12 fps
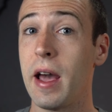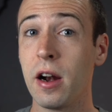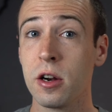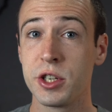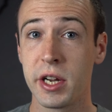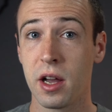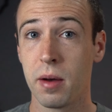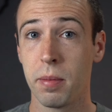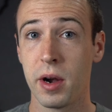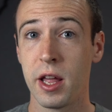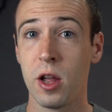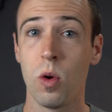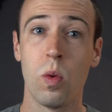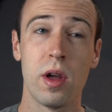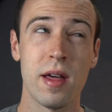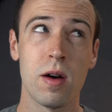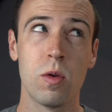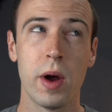energy company
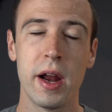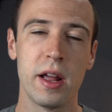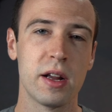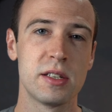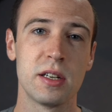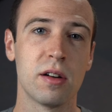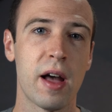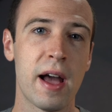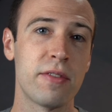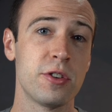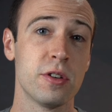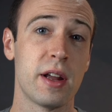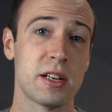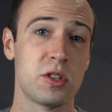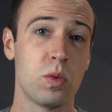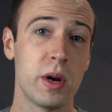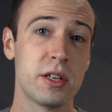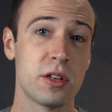without waiting until after next
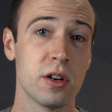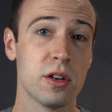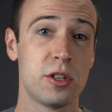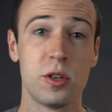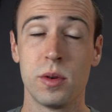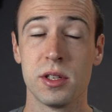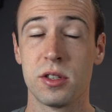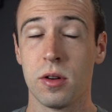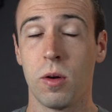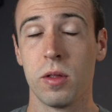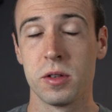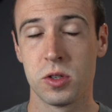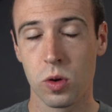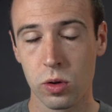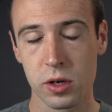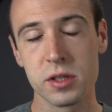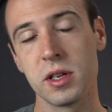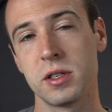winter to install the
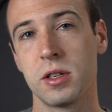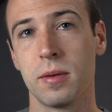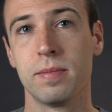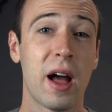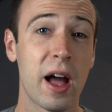solar system.